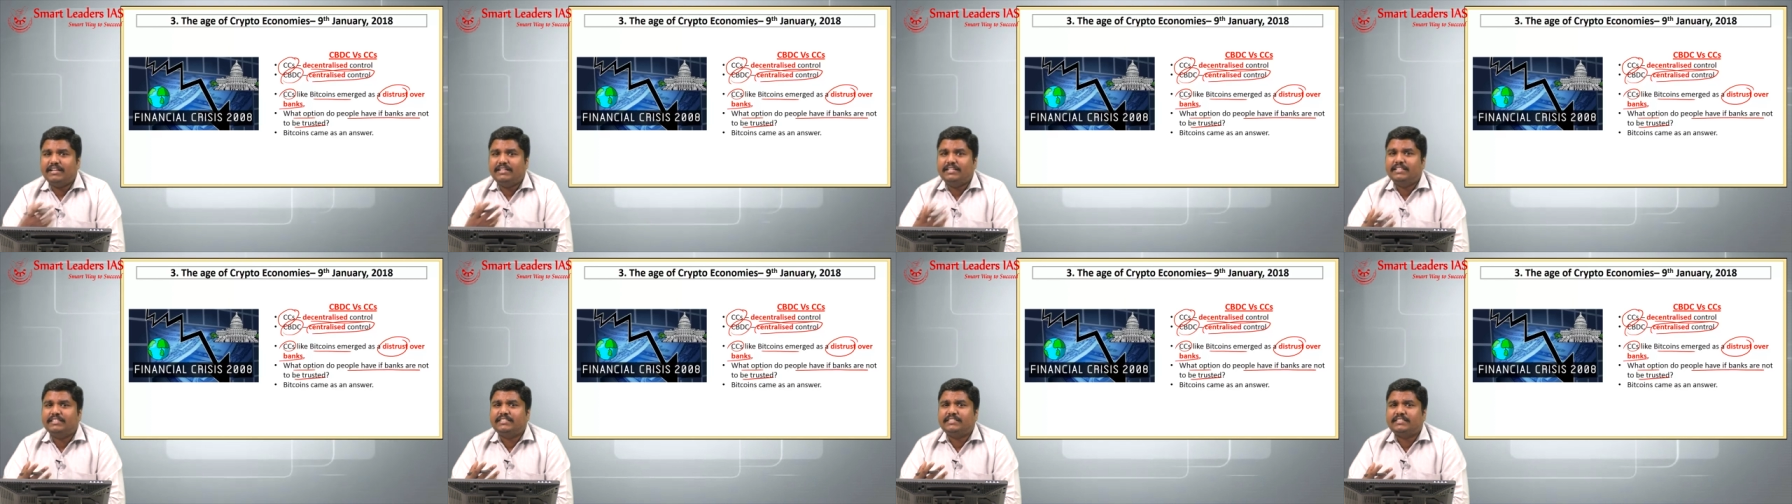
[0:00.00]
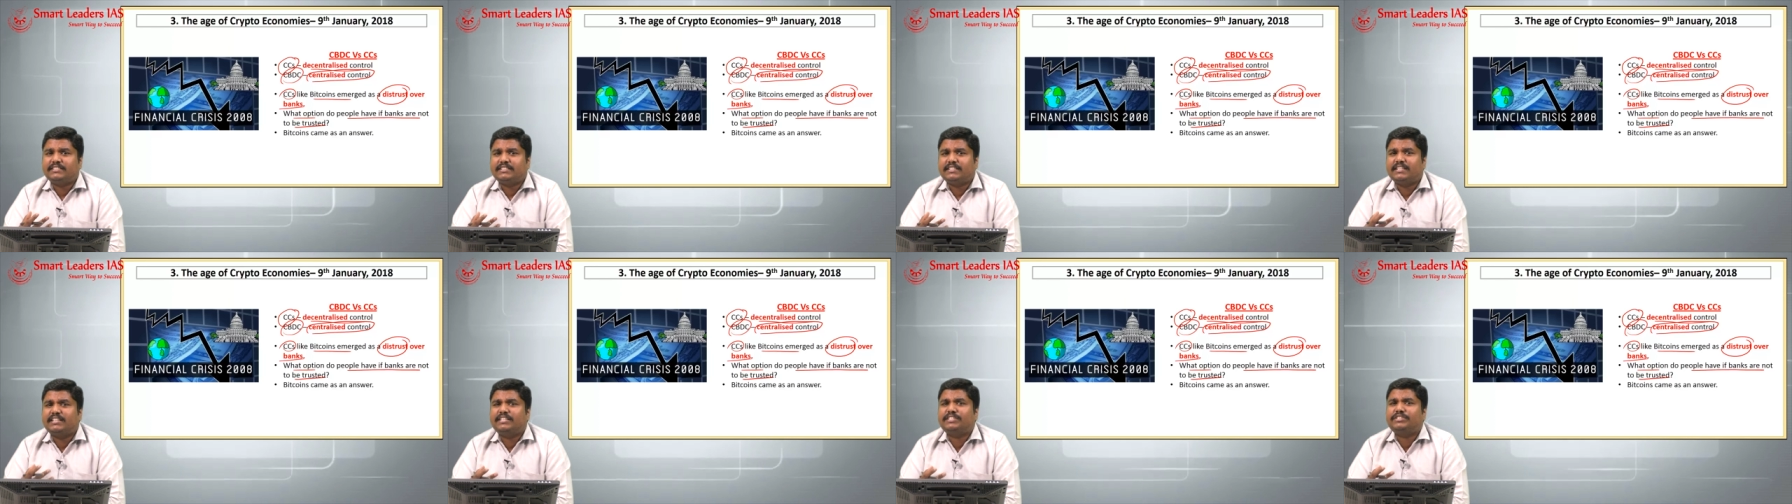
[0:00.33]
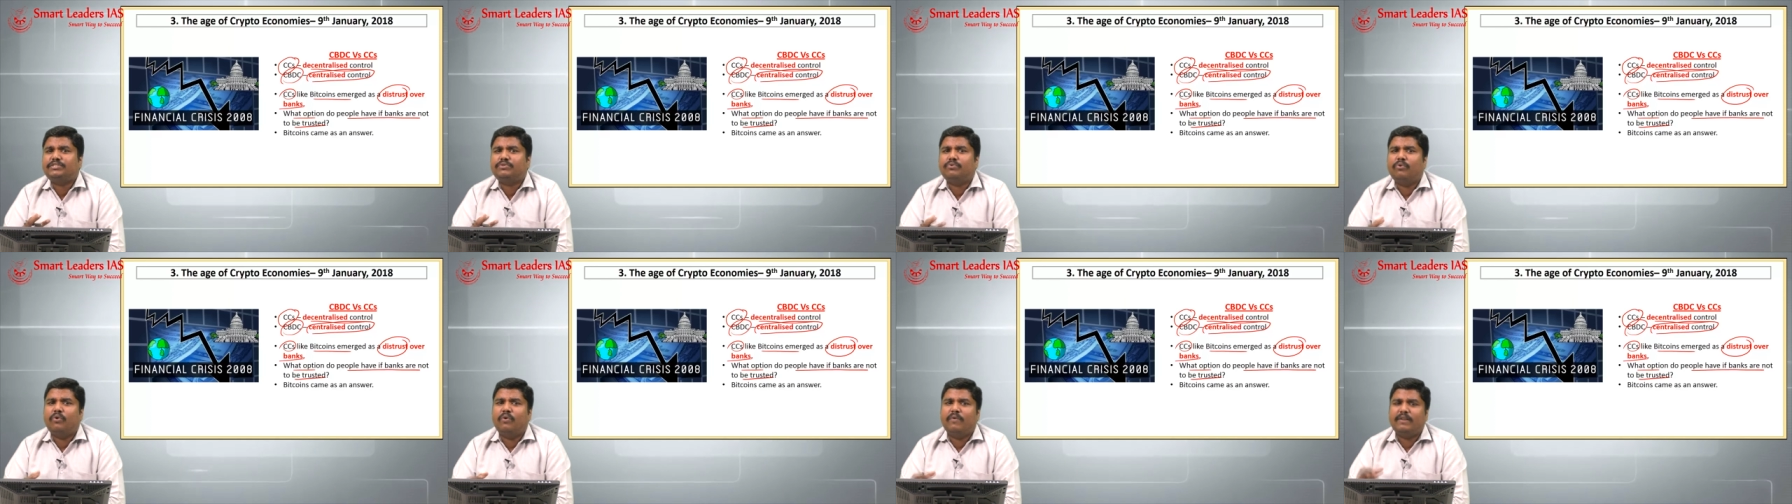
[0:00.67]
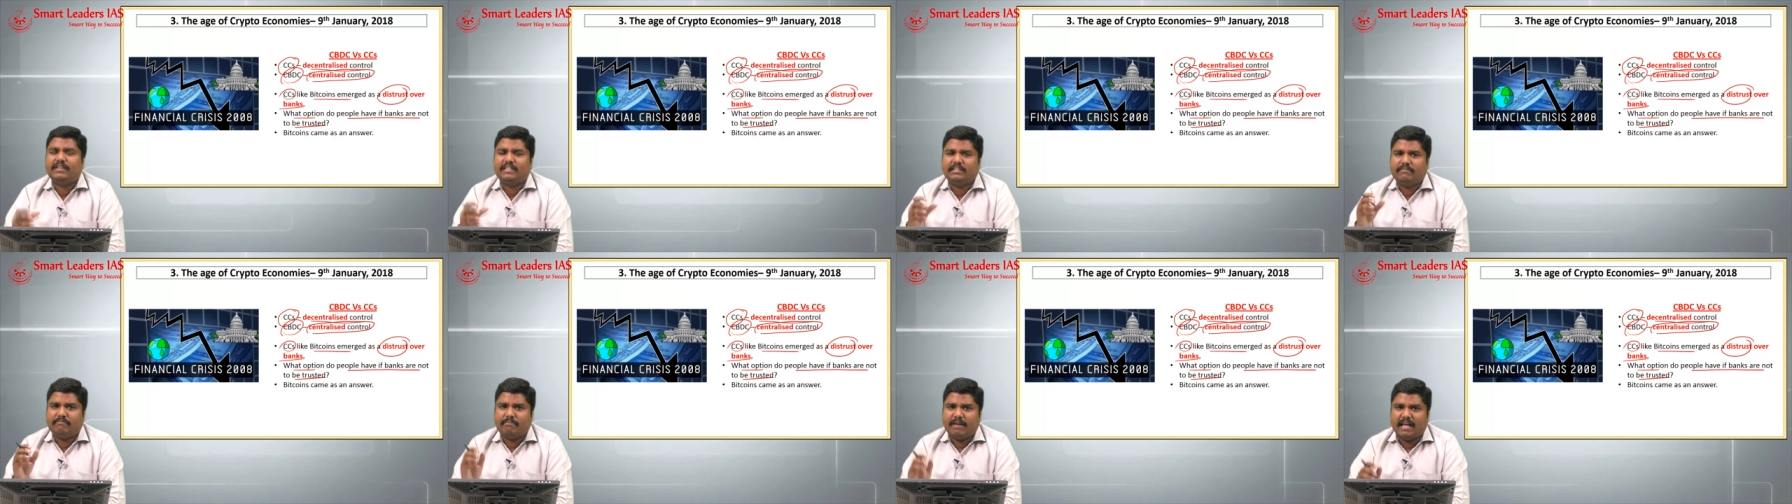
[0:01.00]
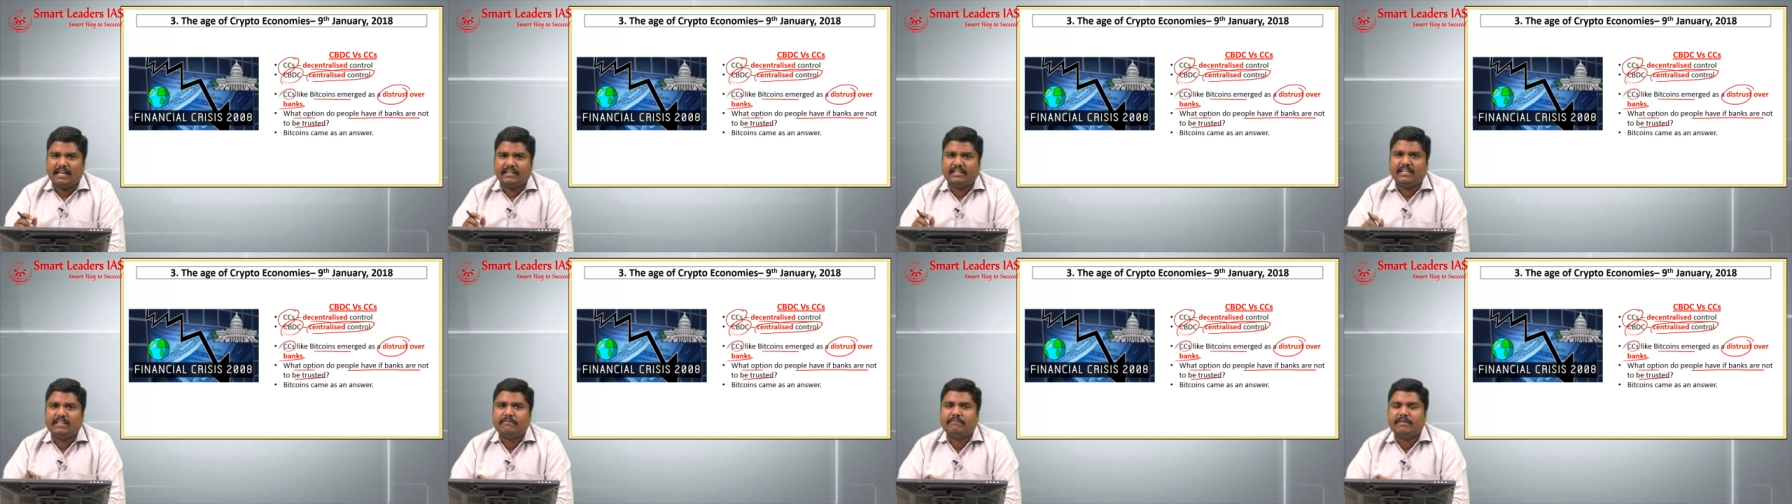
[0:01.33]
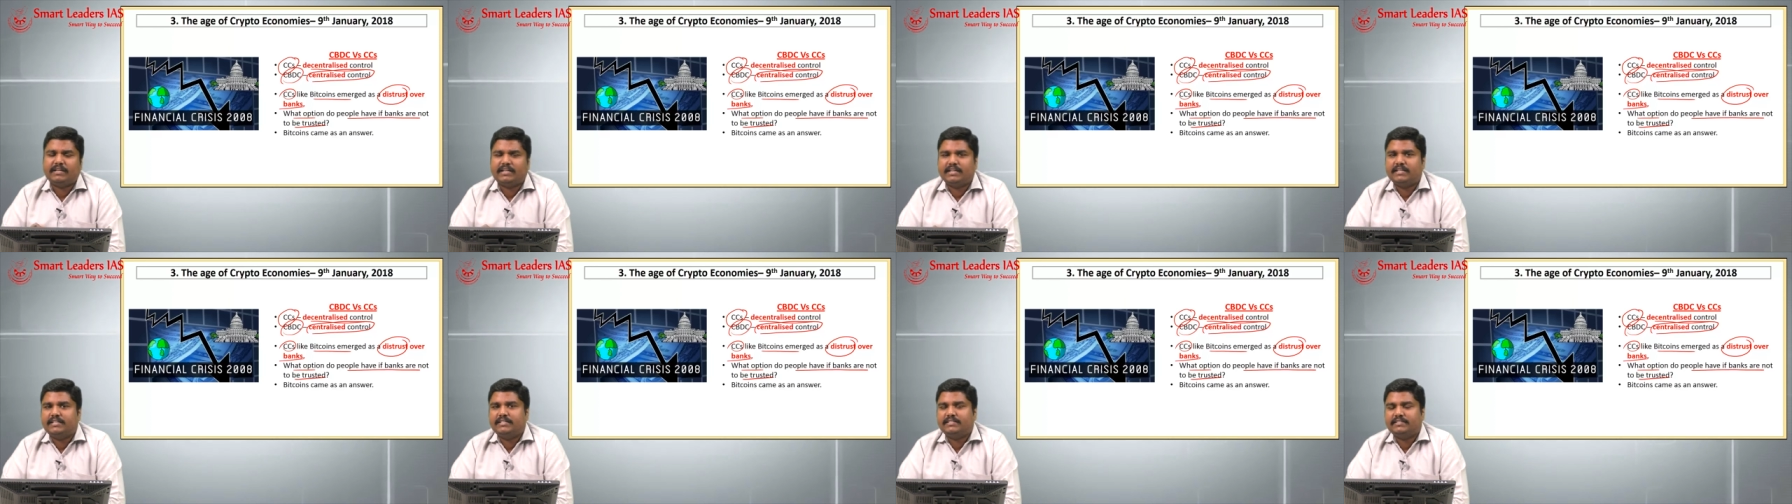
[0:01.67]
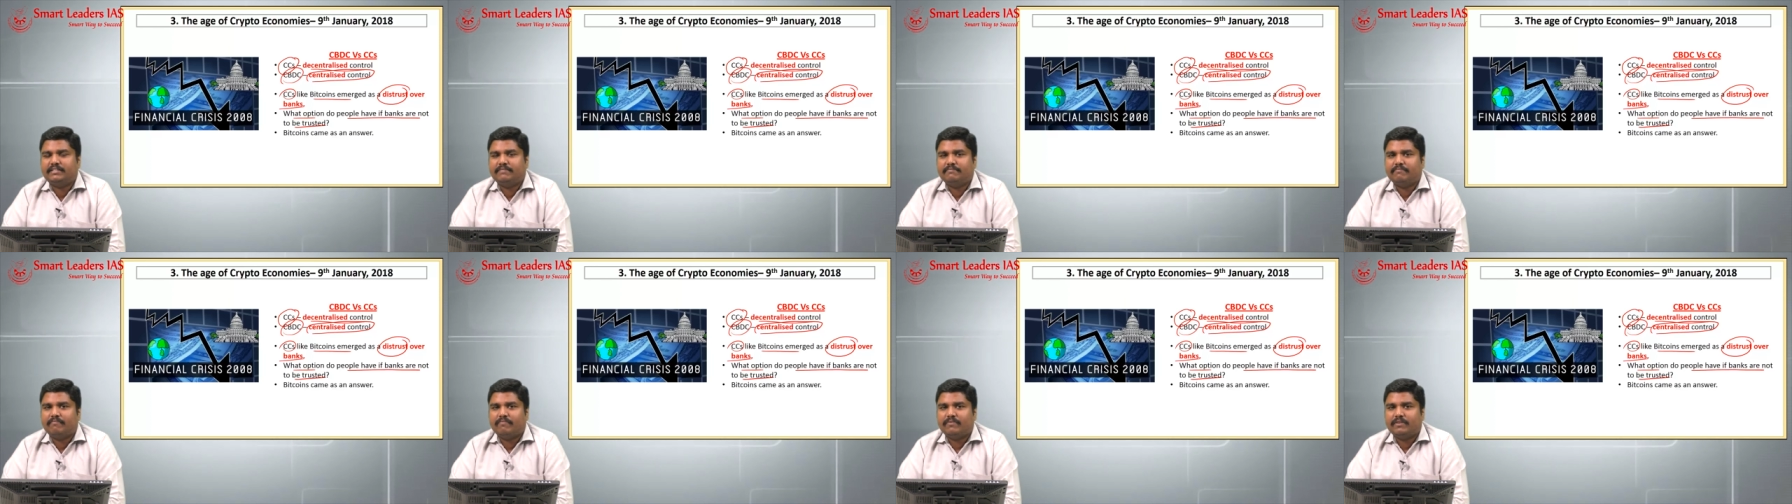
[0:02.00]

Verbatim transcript: distrust over the banking mechanism.